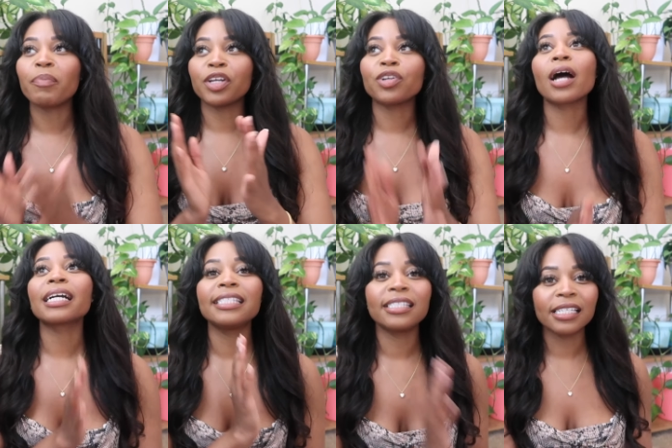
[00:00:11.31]
but you're not
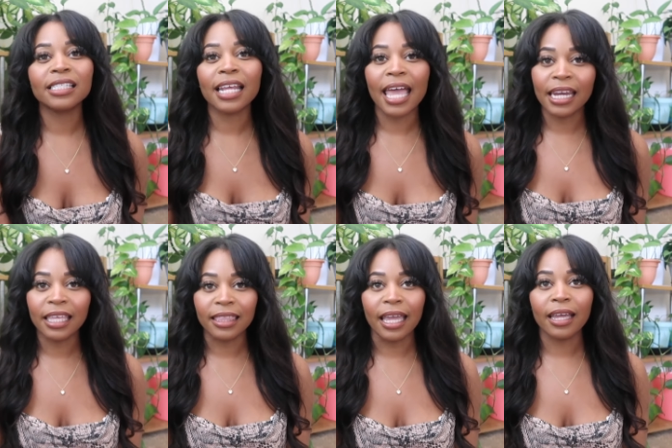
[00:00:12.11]
consistent at
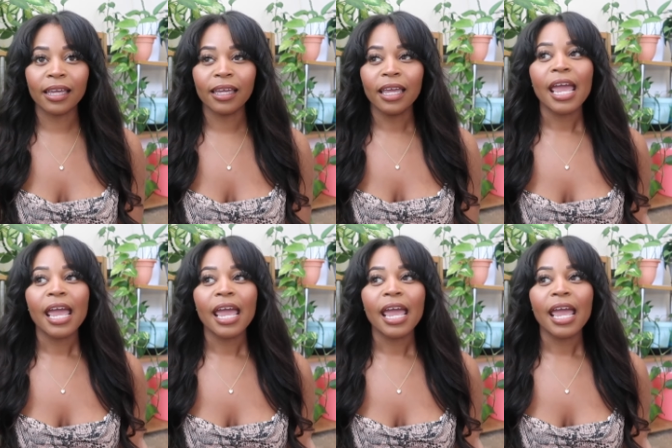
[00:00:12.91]
anything?